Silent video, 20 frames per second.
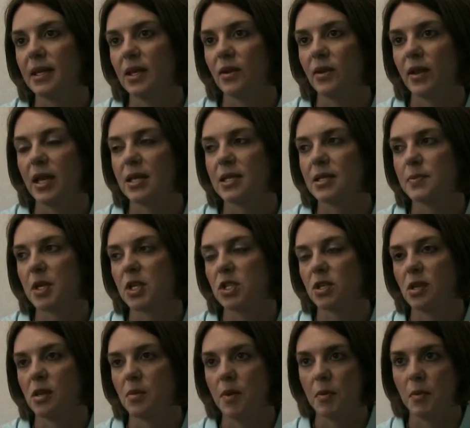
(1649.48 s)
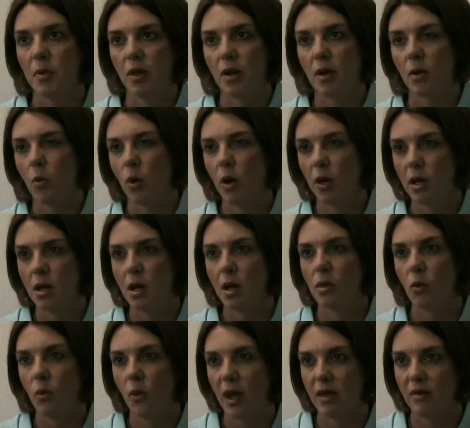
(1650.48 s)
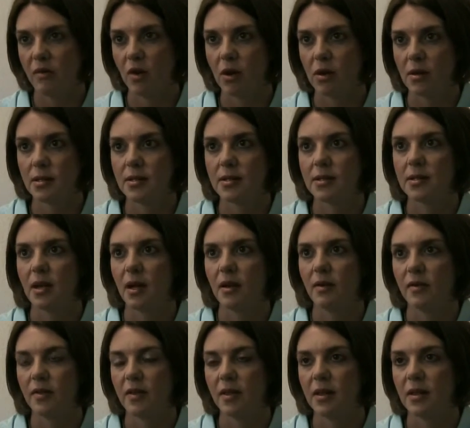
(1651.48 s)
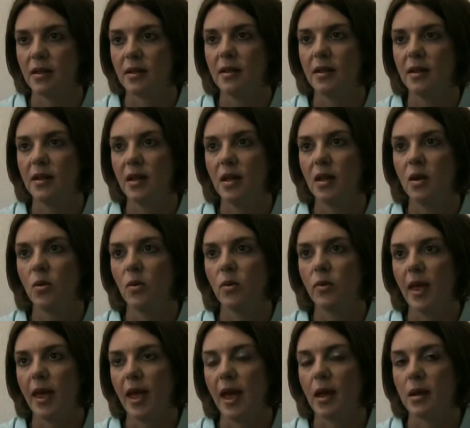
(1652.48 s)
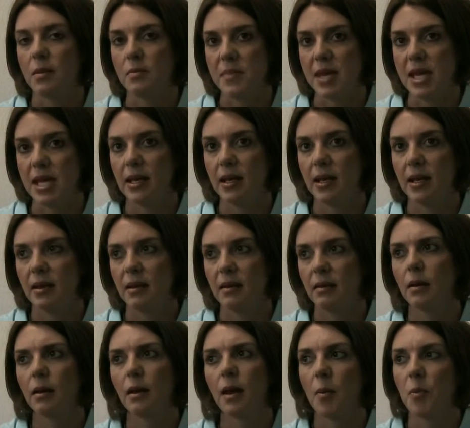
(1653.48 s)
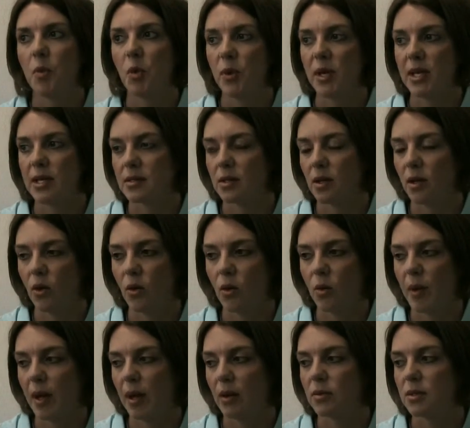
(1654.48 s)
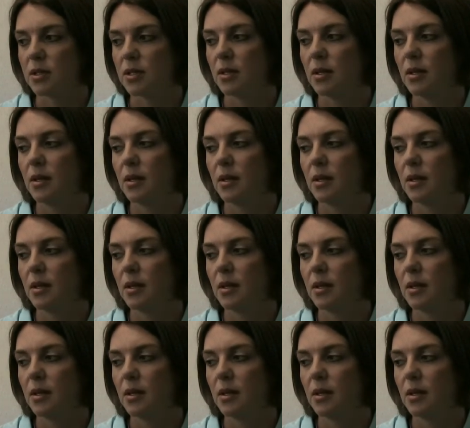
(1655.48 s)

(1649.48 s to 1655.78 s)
like, especially the people that are working on the waiver and stuff, that they had a meeting a couple weeks ago about